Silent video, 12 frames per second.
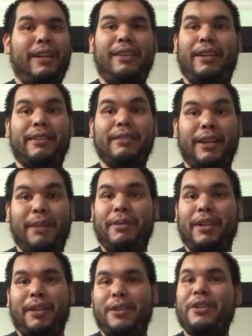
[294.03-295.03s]
Yes, I am
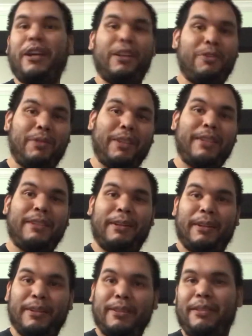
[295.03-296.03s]
kind of shallow with
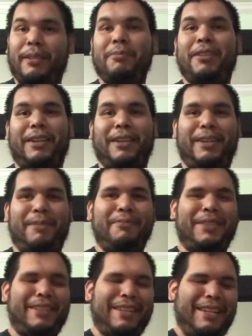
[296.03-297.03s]
guitars
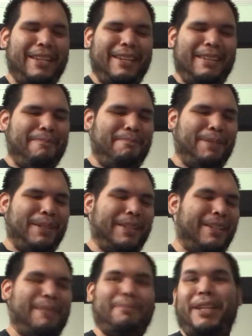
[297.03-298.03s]
sometimes,
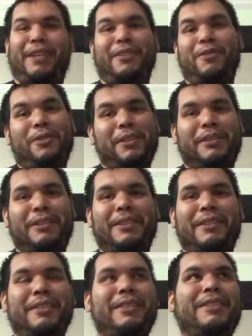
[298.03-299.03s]
but I mean, who
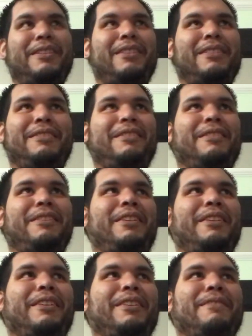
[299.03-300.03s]
isn't? Considering
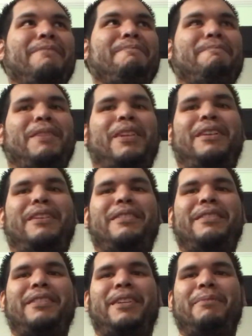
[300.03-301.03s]
that a lot of
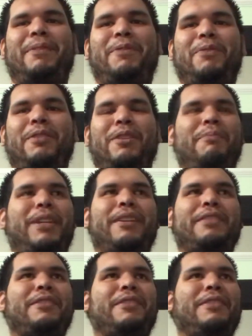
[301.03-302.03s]
the time, if you want to be a
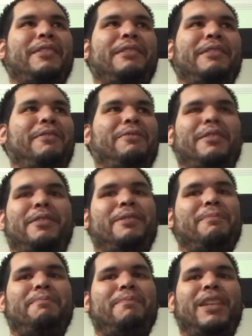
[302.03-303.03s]
guitarist and you want
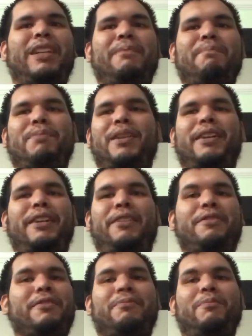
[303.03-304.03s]
to play, you
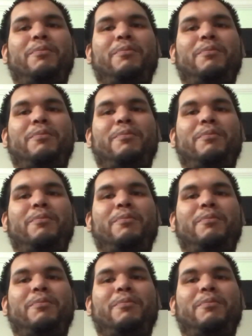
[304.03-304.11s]
just